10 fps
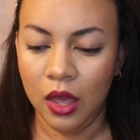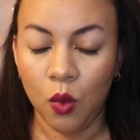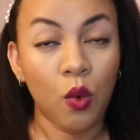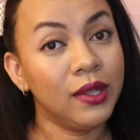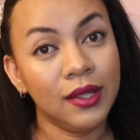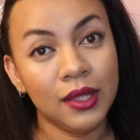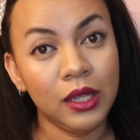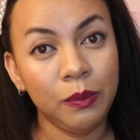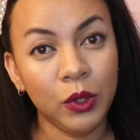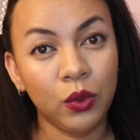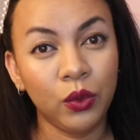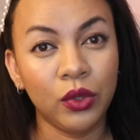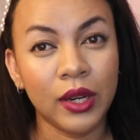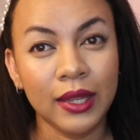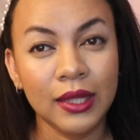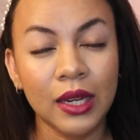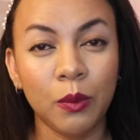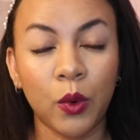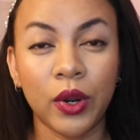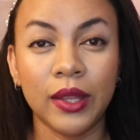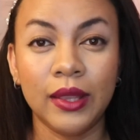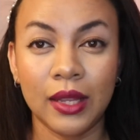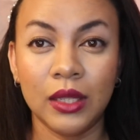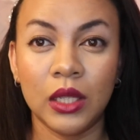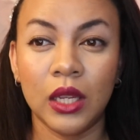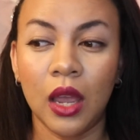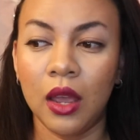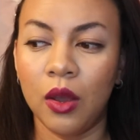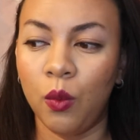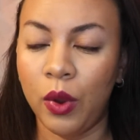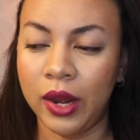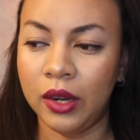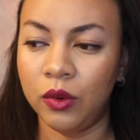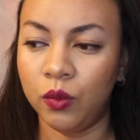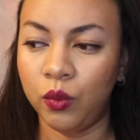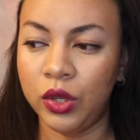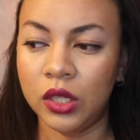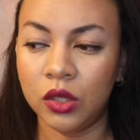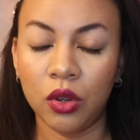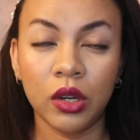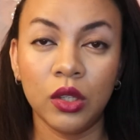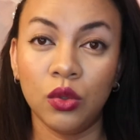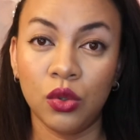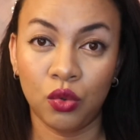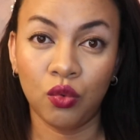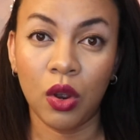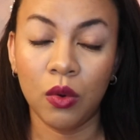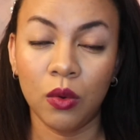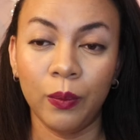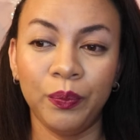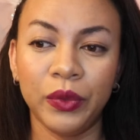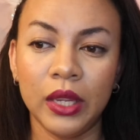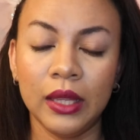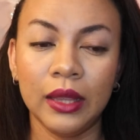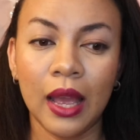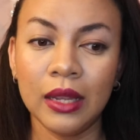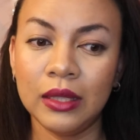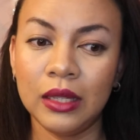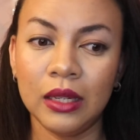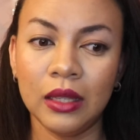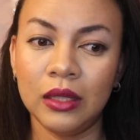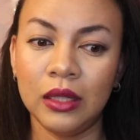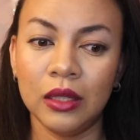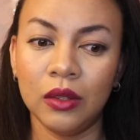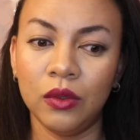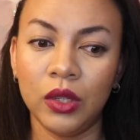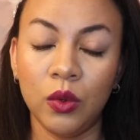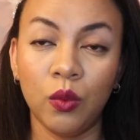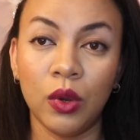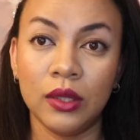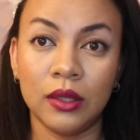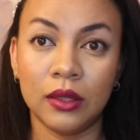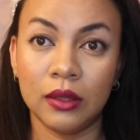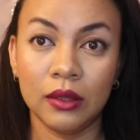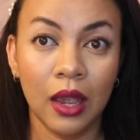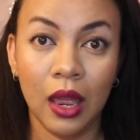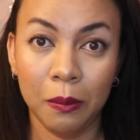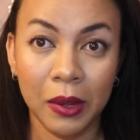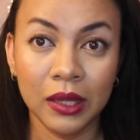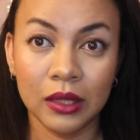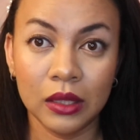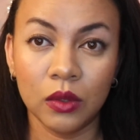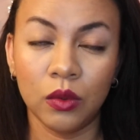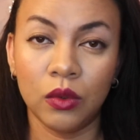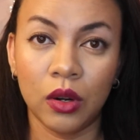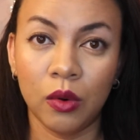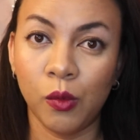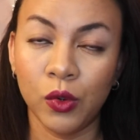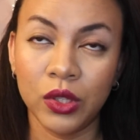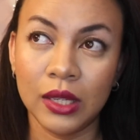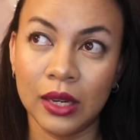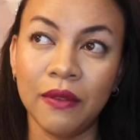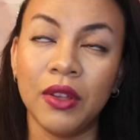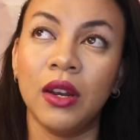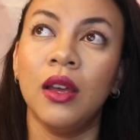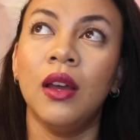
wasn't sleeping through the night anymore, and that's when we started to struggle. It lasted until he was 10 months or almost 11.